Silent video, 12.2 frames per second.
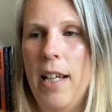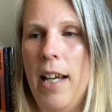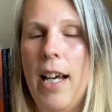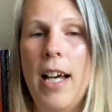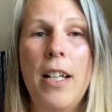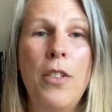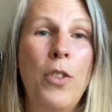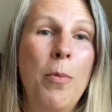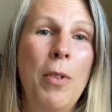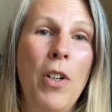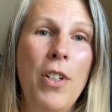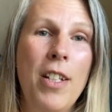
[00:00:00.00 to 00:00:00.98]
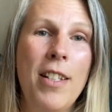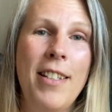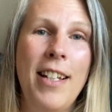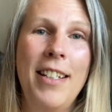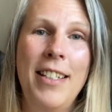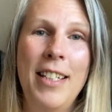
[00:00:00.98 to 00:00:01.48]
And to be honest,
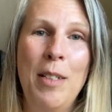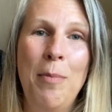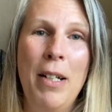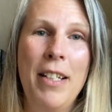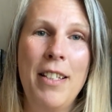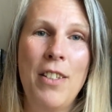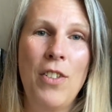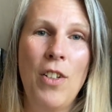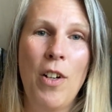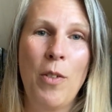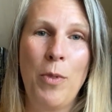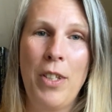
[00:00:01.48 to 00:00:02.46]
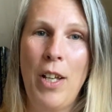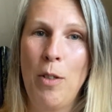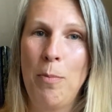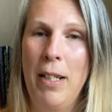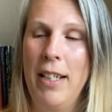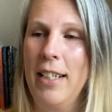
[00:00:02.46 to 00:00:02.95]
I did buy this yarn
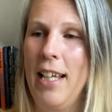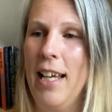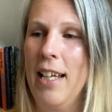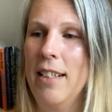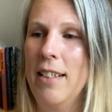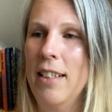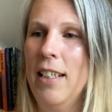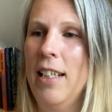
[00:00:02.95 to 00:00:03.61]
without planning ahead.